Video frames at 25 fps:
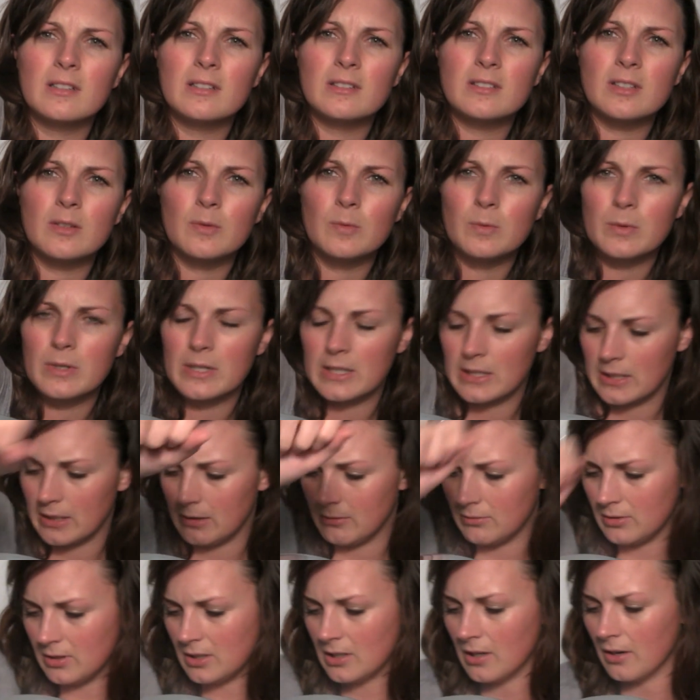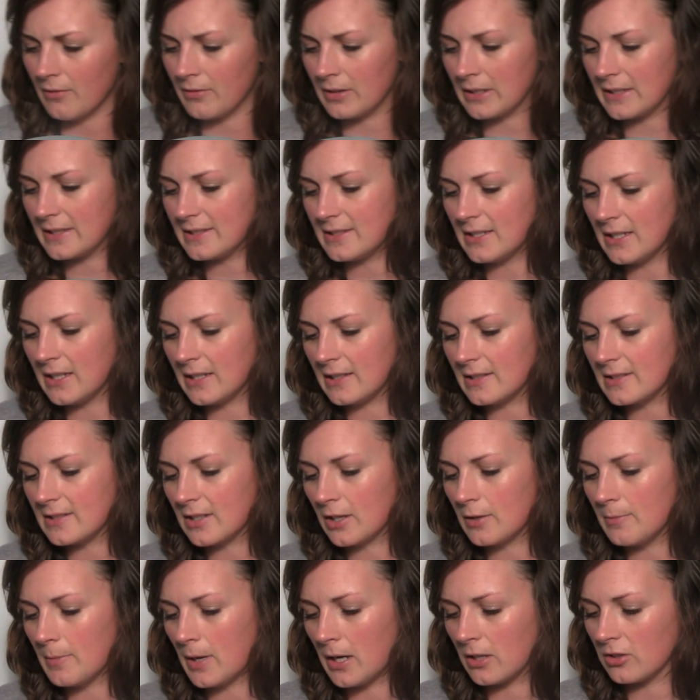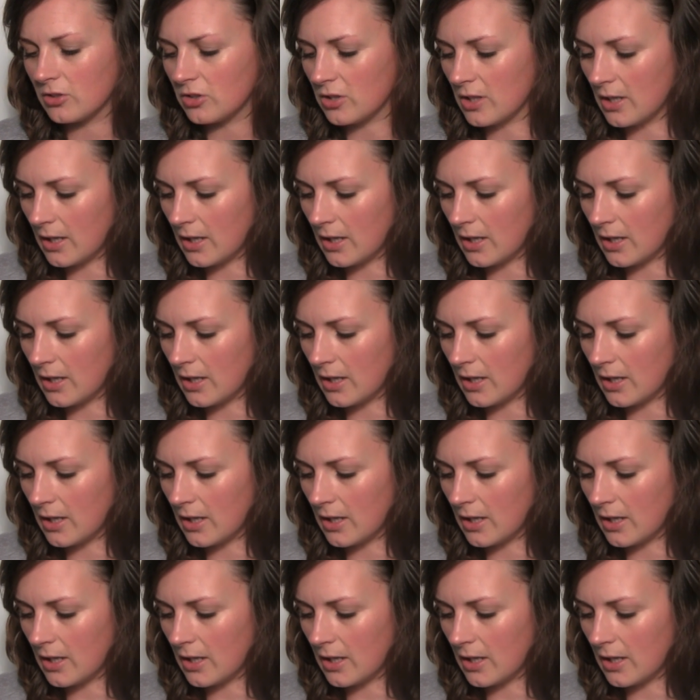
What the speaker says: So really, we can't really see it so much